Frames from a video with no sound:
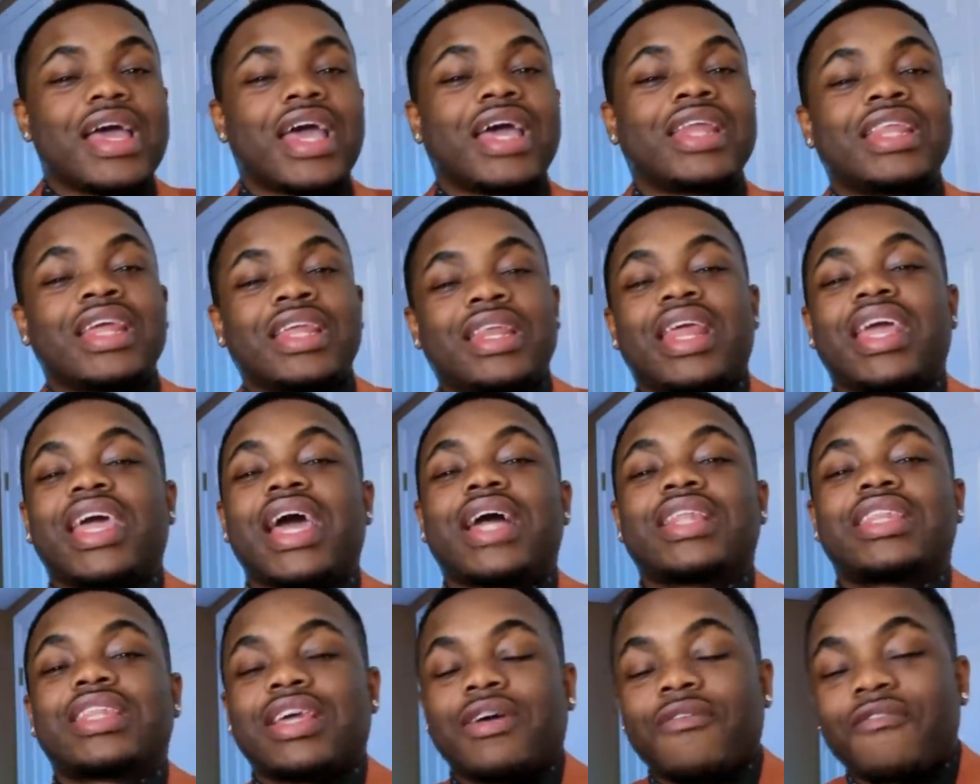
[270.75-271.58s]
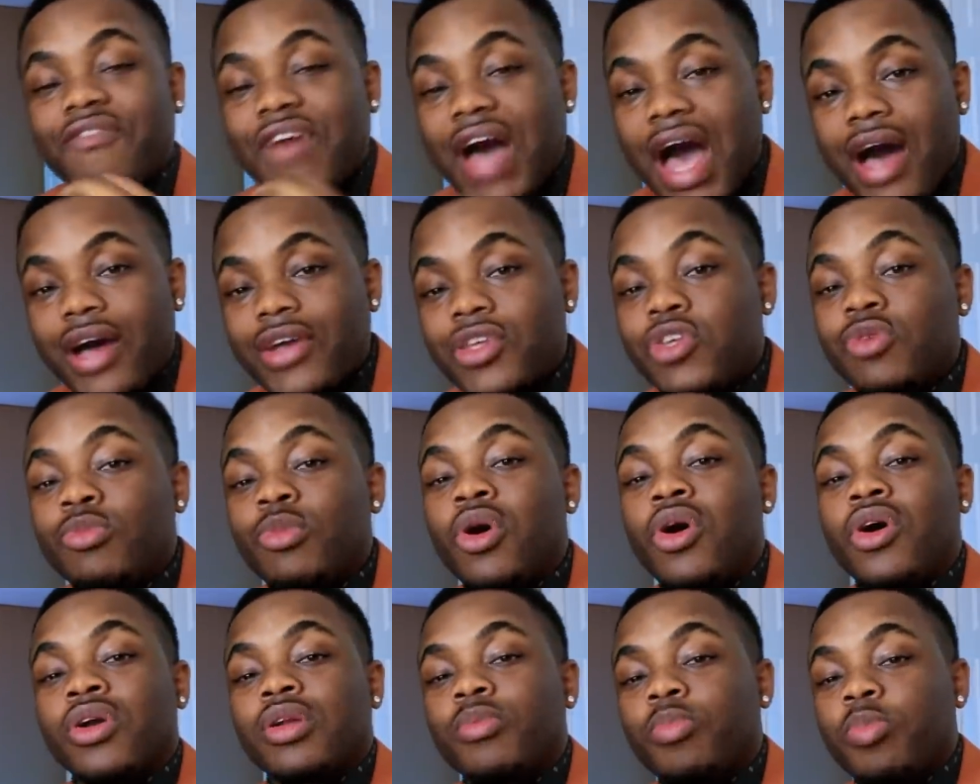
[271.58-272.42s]
And then they got the volume
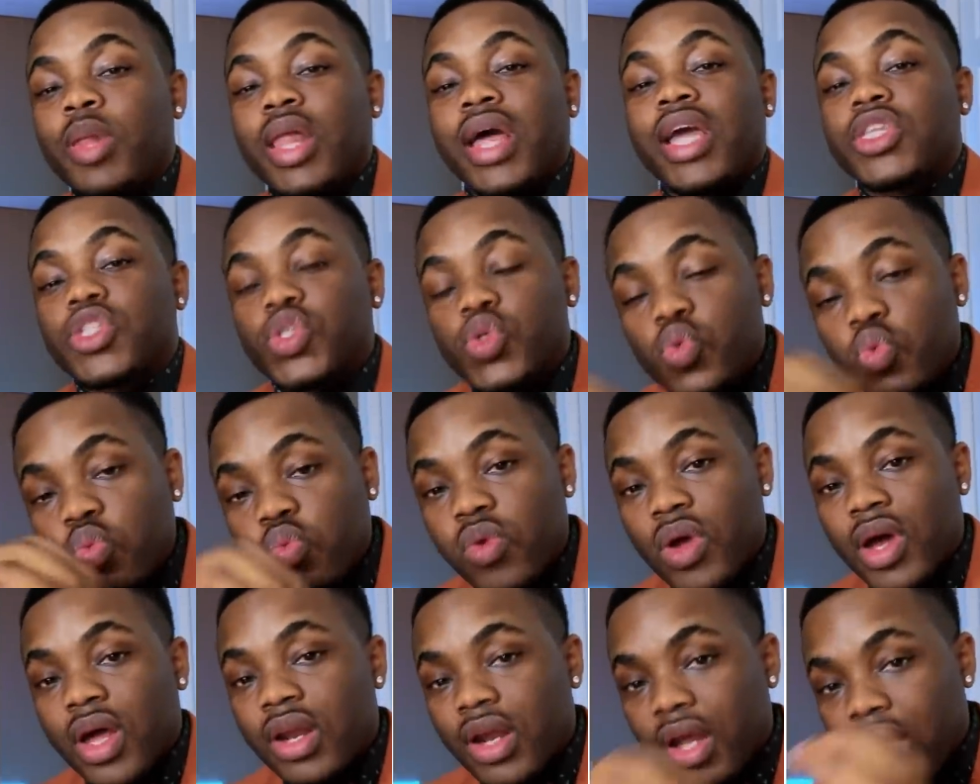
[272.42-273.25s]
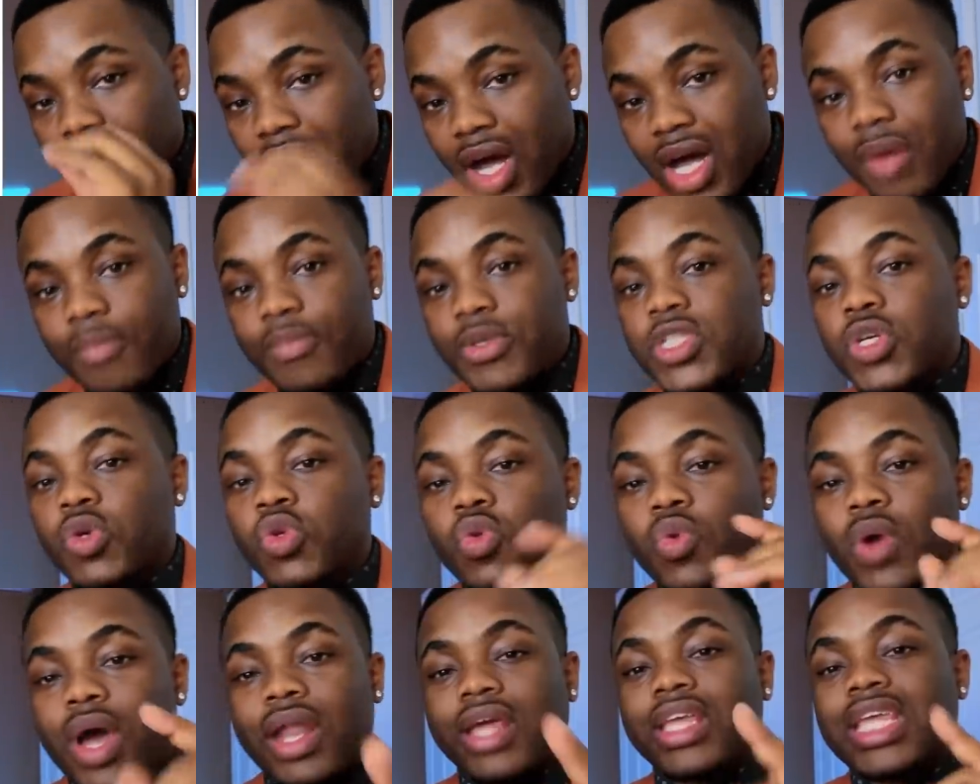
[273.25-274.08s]
on the play to run up. So
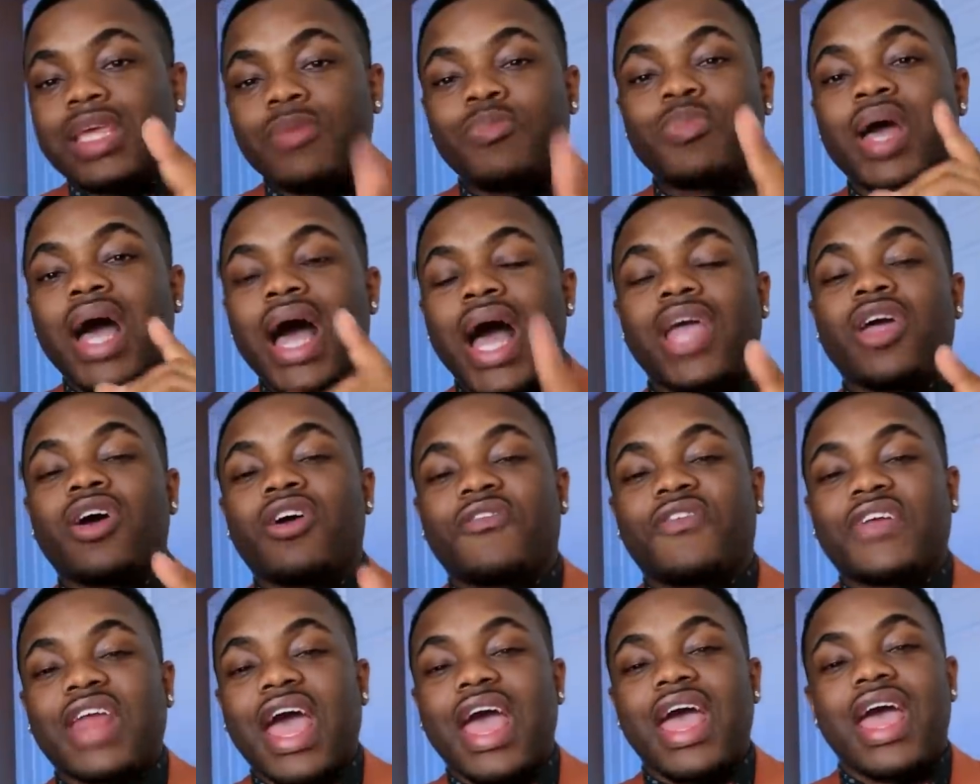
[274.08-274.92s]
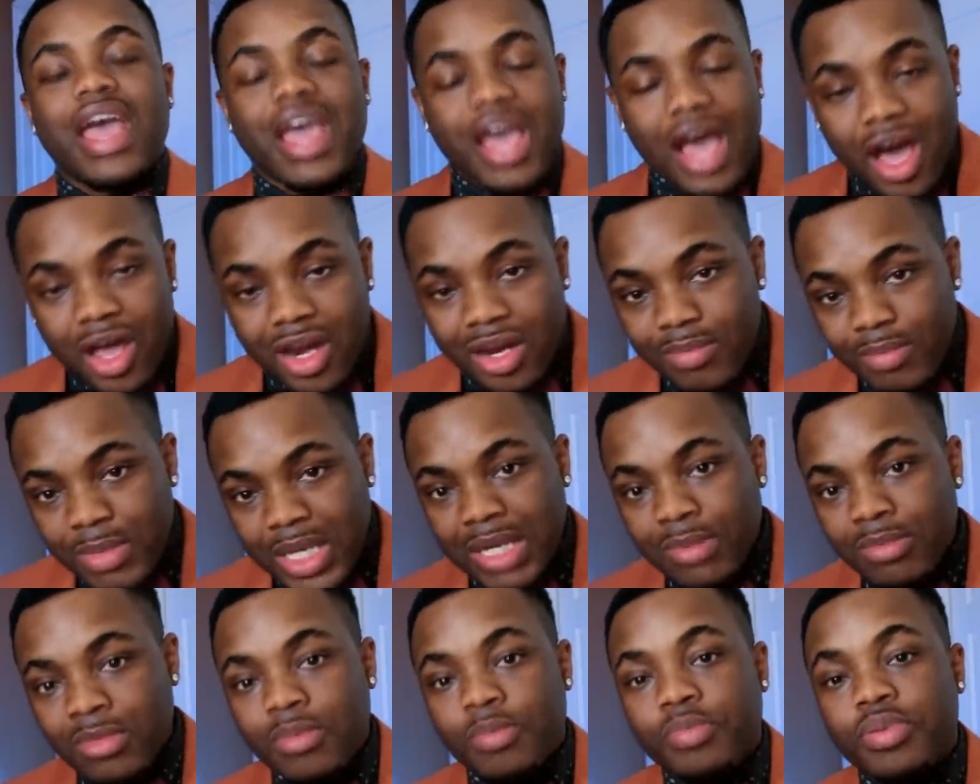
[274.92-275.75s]
you gotta keep your eye off of that on a
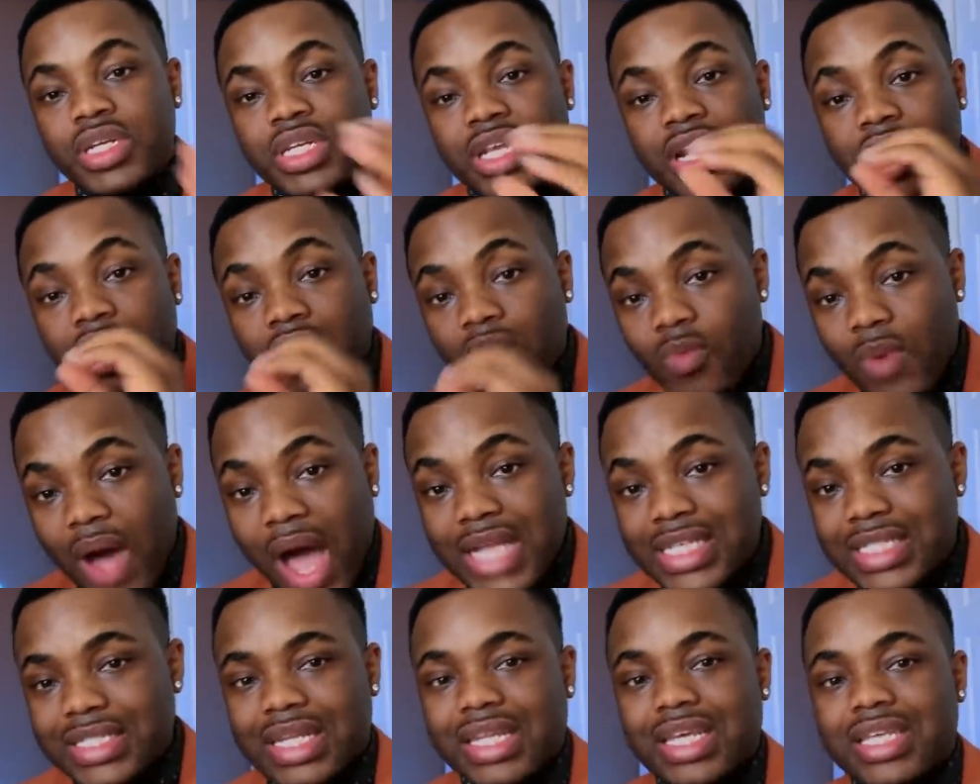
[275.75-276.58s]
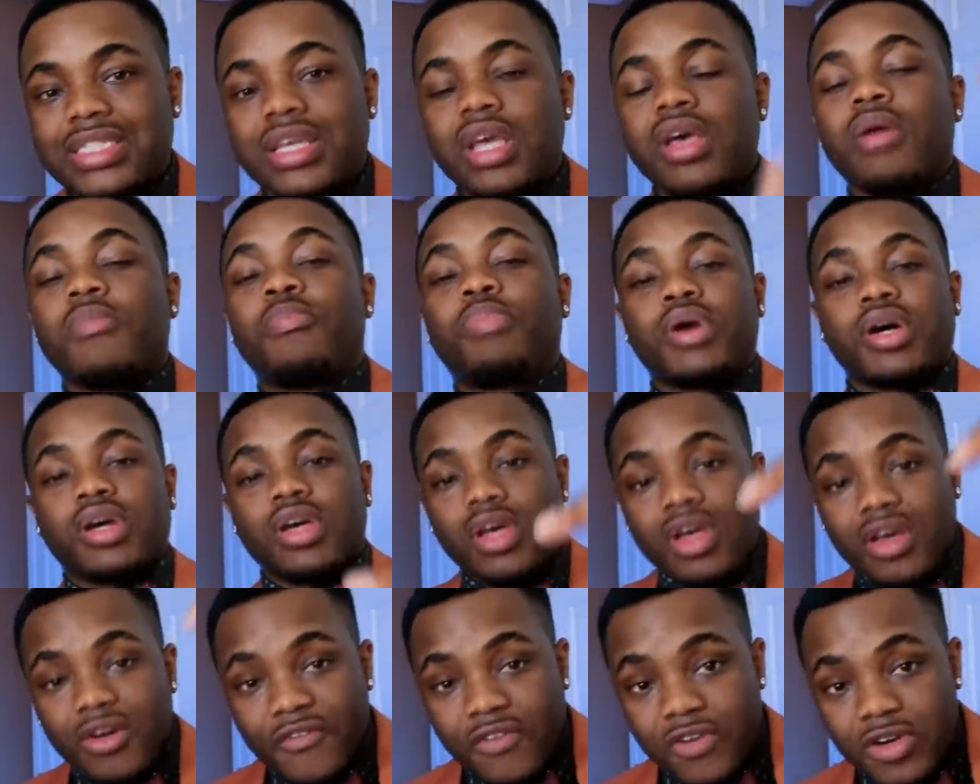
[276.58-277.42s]
minimum, put it on your watch list. But
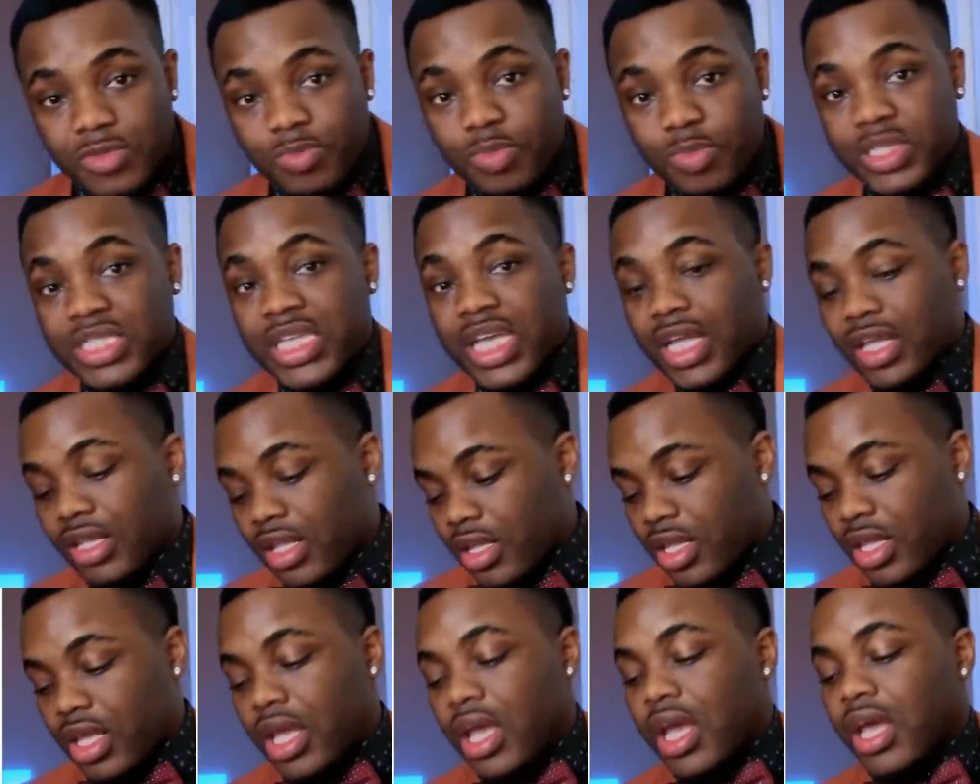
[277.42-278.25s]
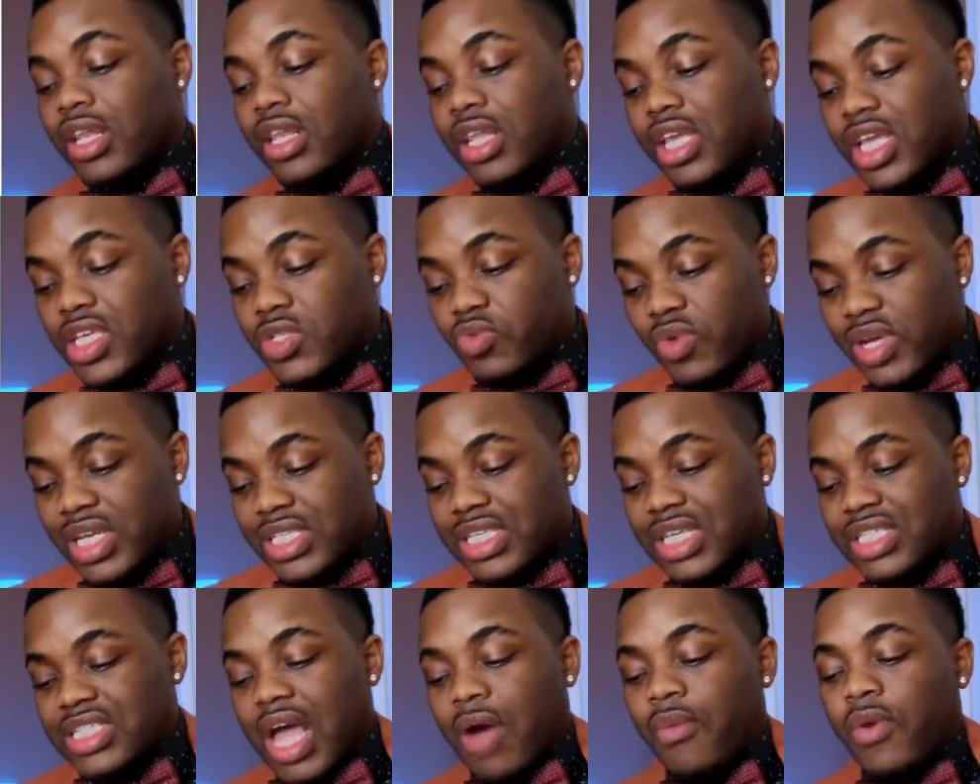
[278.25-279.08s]
for particularly these
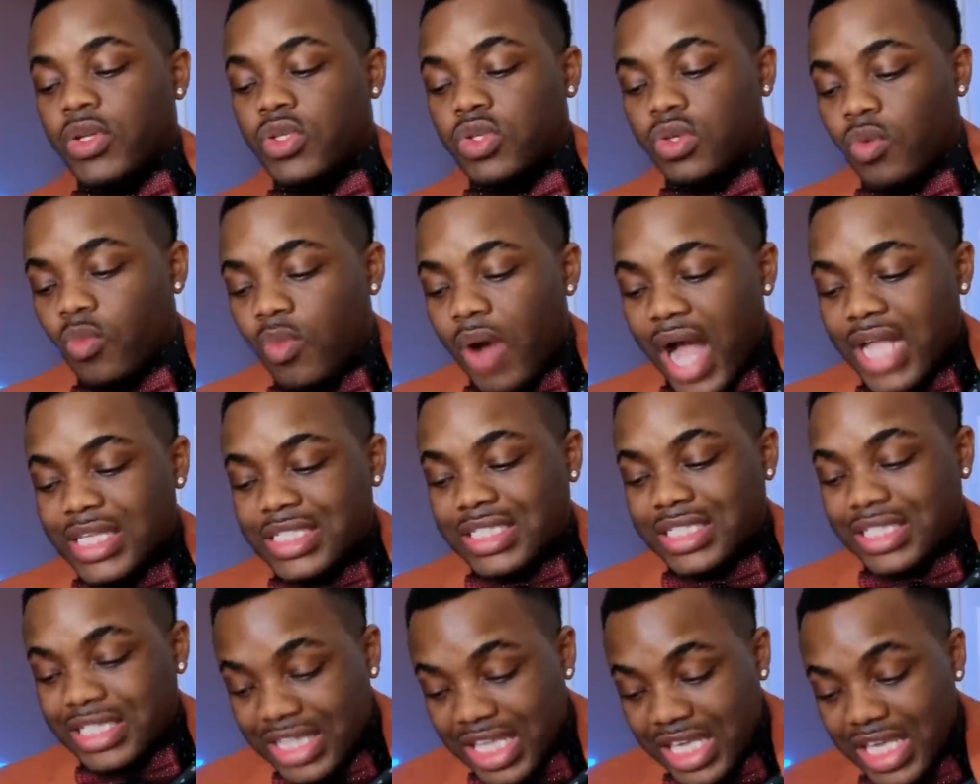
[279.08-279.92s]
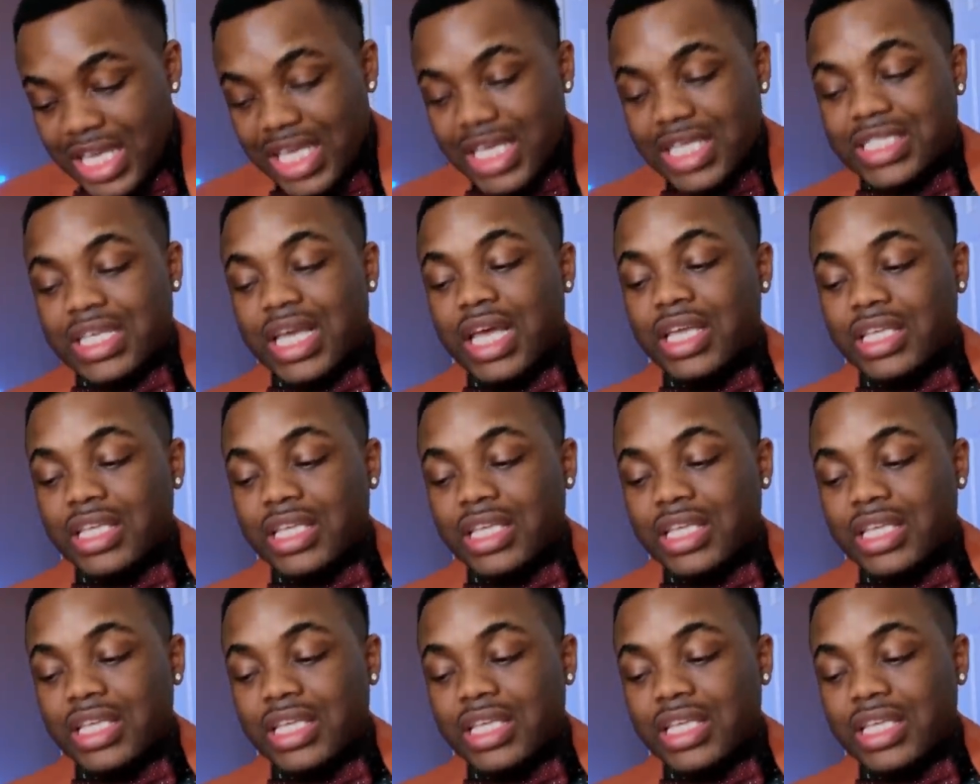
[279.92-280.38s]
reasons, I want you to watch these